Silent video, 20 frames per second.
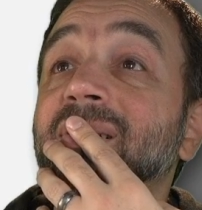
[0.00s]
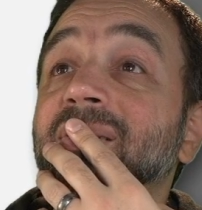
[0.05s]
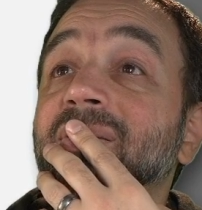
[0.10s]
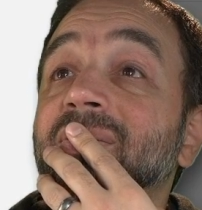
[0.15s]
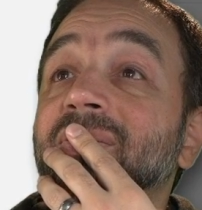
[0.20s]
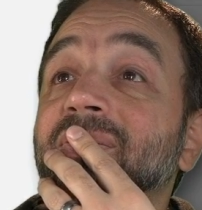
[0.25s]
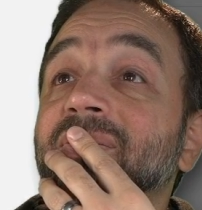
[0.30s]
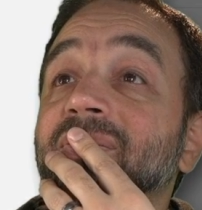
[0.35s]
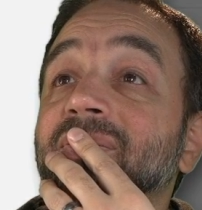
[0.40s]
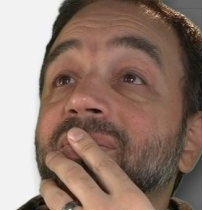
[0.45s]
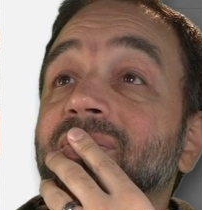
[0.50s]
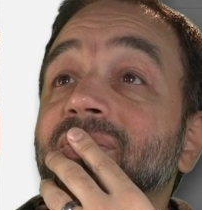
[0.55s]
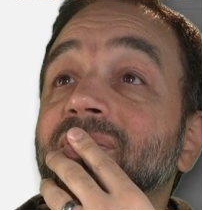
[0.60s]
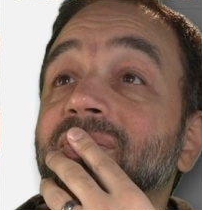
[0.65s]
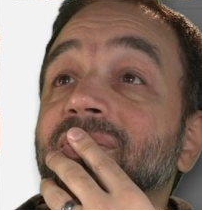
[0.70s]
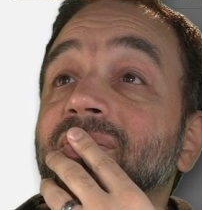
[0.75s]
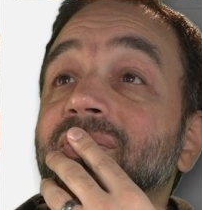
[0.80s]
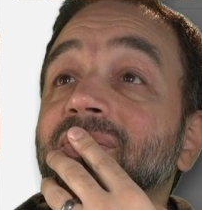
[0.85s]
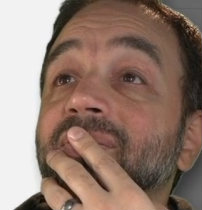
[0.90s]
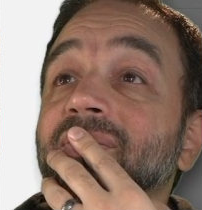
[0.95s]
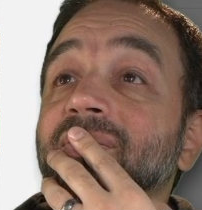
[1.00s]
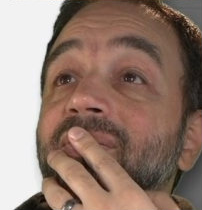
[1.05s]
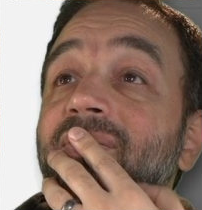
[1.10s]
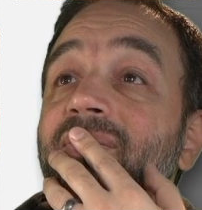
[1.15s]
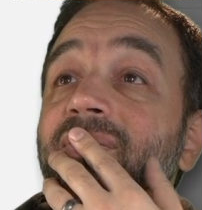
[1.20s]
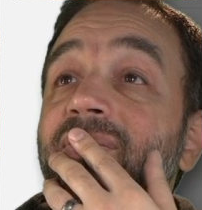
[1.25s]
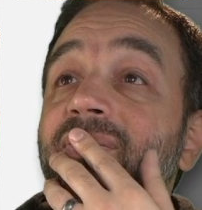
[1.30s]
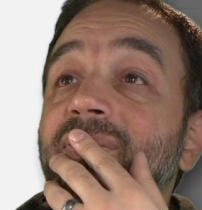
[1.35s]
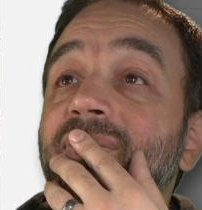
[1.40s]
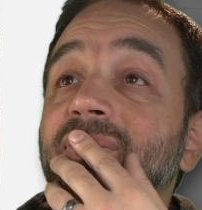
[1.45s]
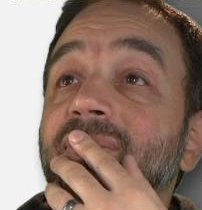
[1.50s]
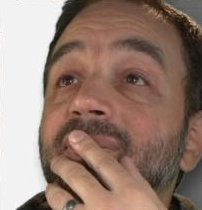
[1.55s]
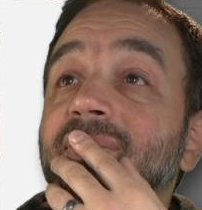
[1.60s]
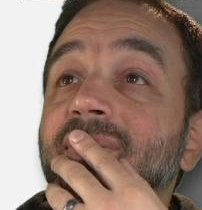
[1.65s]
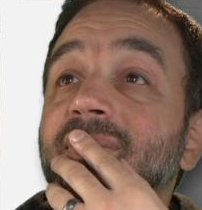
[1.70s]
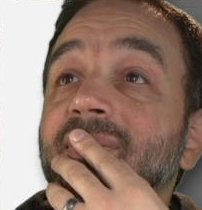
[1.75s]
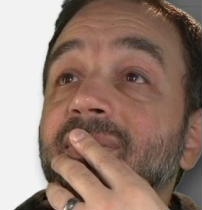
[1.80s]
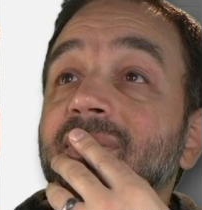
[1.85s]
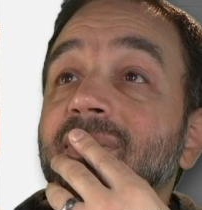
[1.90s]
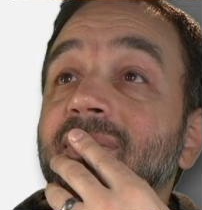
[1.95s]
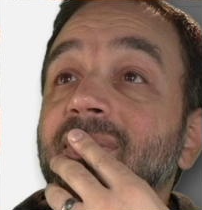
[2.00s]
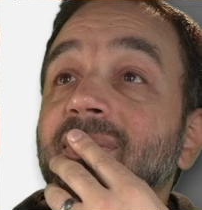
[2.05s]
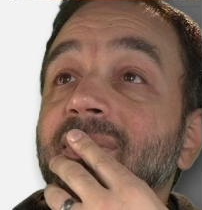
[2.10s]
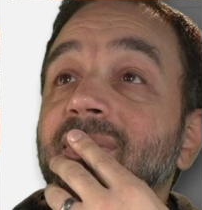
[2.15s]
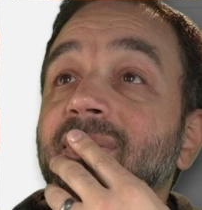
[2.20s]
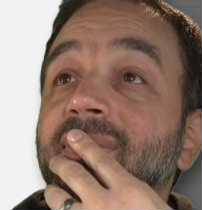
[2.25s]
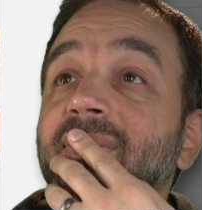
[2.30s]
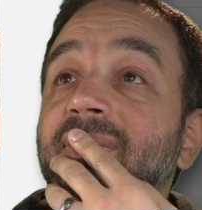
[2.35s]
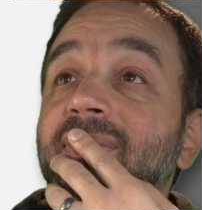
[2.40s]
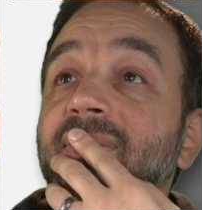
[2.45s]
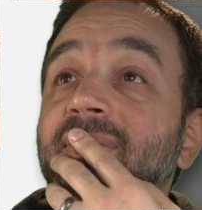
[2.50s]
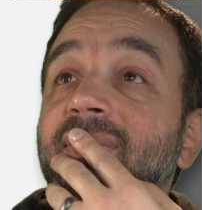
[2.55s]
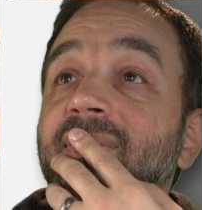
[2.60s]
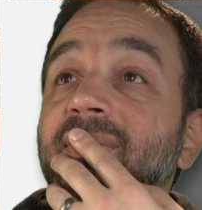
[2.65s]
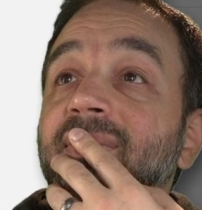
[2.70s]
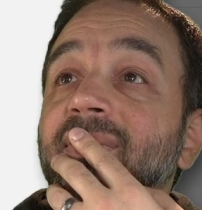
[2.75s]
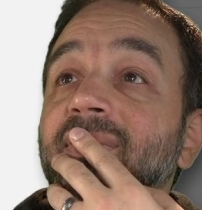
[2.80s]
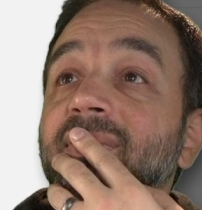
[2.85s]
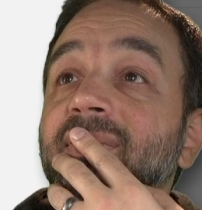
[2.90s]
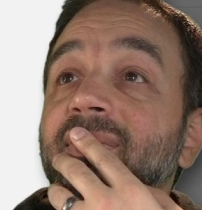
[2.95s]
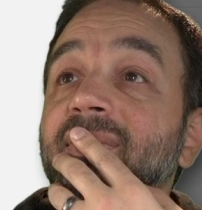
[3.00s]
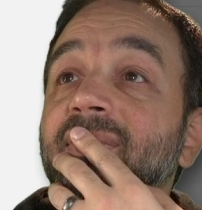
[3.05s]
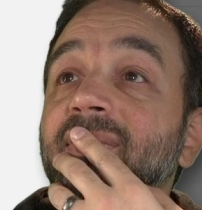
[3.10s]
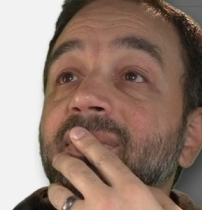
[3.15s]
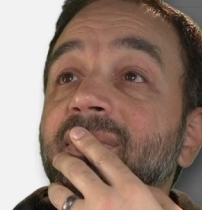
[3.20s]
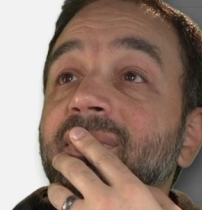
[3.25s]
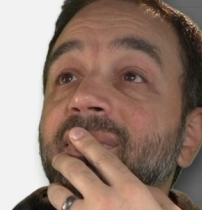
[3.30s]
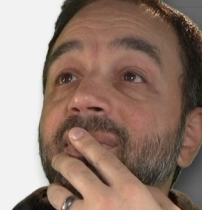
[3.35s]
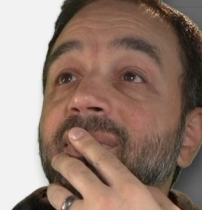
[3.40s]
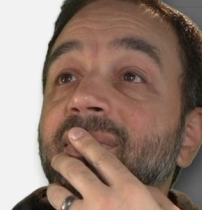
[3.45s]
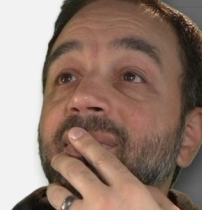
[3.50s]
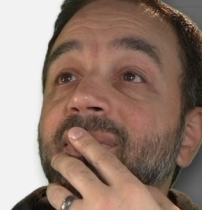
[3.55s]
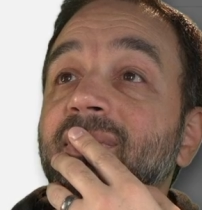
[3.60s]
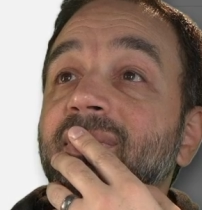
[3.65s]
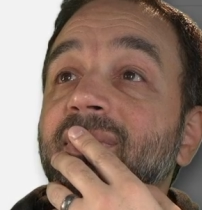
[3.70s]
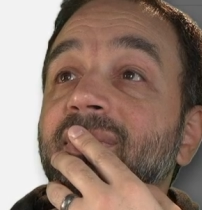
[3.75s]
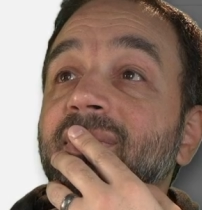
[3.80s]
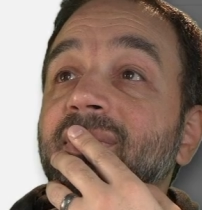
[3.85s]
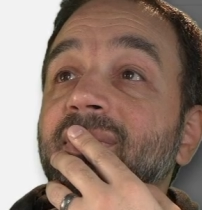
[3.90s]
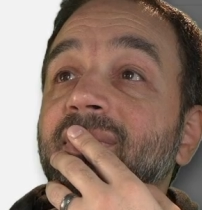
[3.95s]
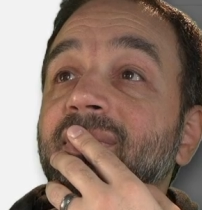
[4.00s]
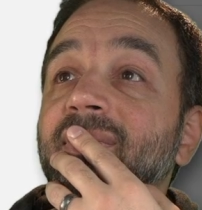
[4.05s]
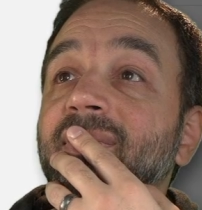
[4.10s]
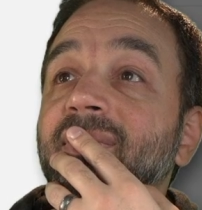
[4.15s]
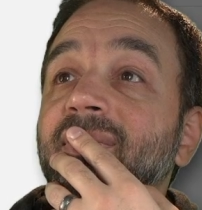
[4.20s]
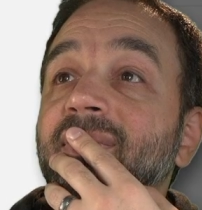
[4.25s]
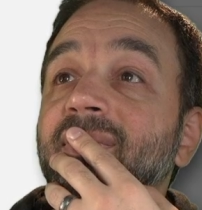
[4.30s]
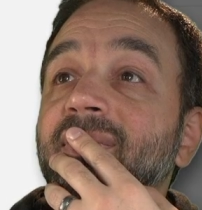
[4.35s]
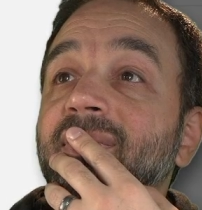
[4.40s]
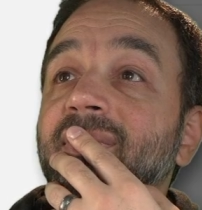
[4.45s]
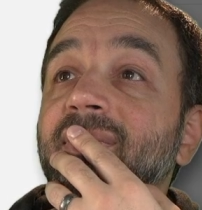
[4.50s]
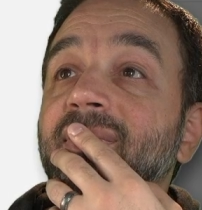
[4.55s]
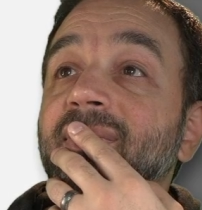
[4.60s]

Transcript: Nobody speaks.